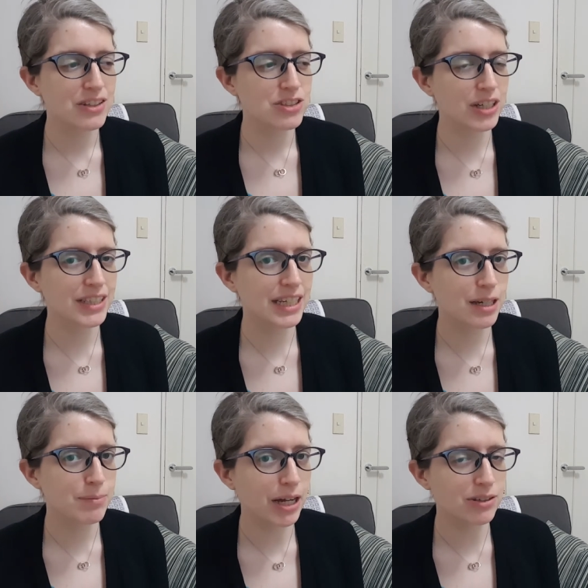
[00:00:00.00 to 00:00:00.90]
talking
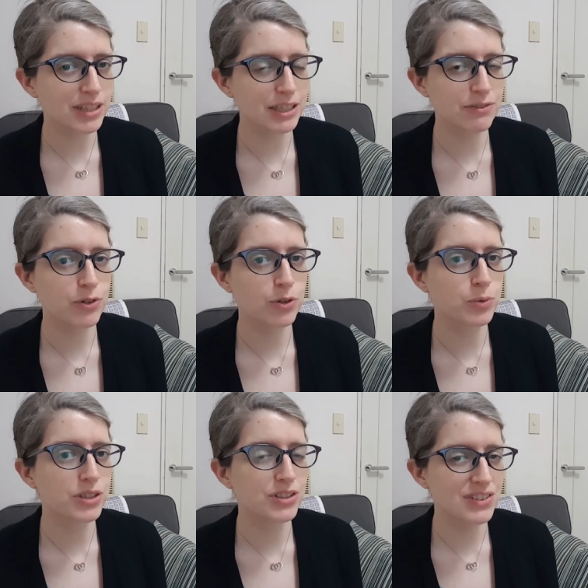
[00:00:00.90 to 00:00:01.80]
about Light for the
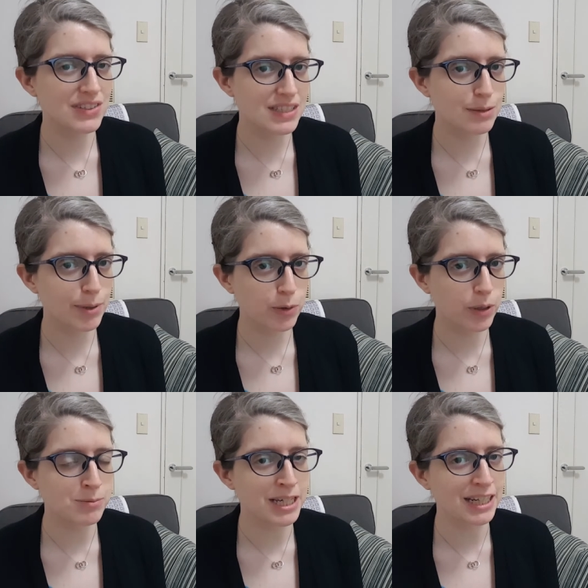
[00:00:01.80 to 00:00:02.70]
World to See by Kwame